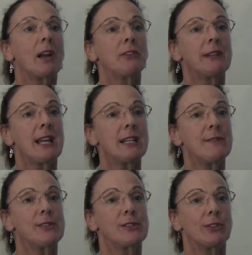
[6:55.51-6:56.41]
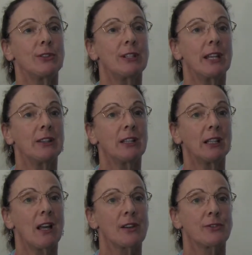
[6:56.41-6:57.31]
A creative student in the
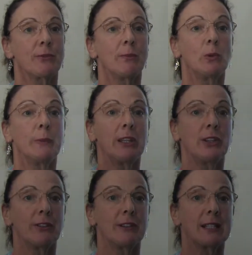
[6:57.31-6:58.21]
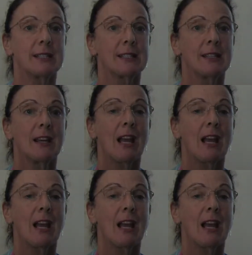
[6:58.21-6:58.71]
classroom will be curious,